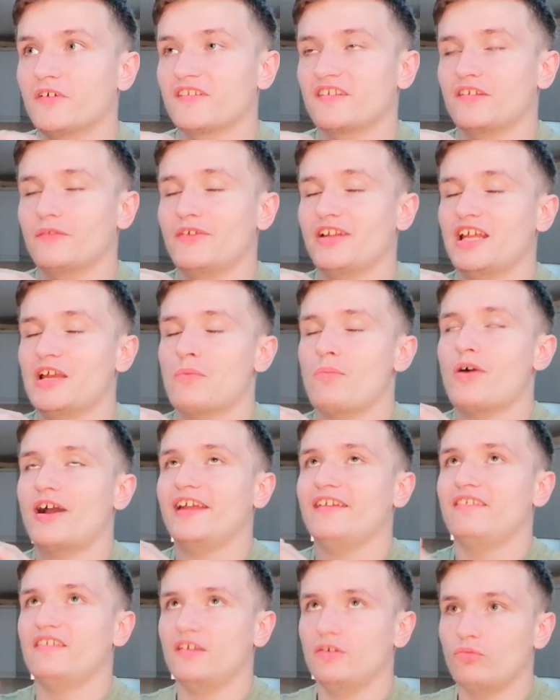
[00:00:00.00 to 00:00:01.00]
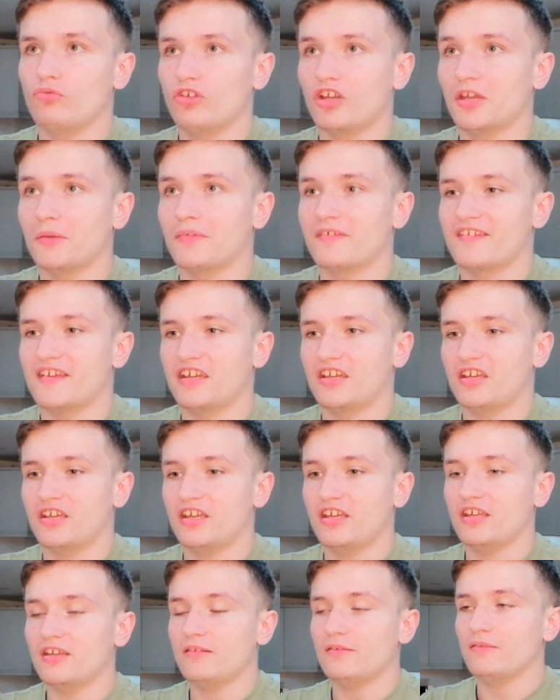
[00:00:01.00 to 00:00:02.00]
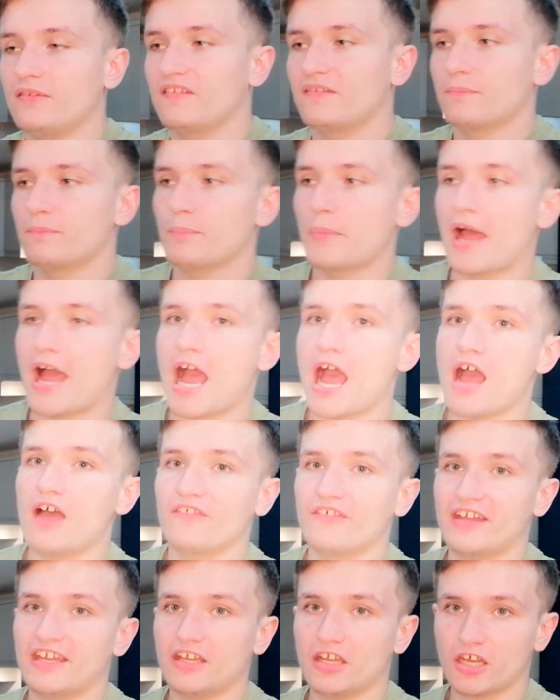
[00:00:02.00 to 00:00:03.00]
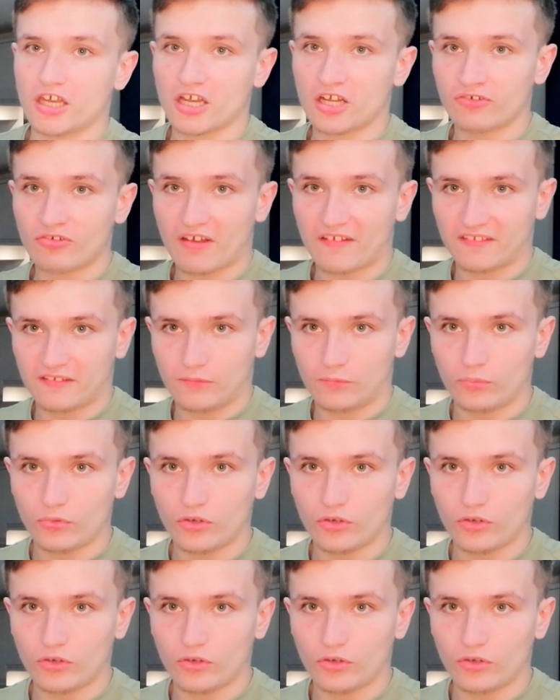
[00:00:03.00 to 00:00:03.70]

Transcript: wasn't really a waiting room. It was like a part of a hairdressing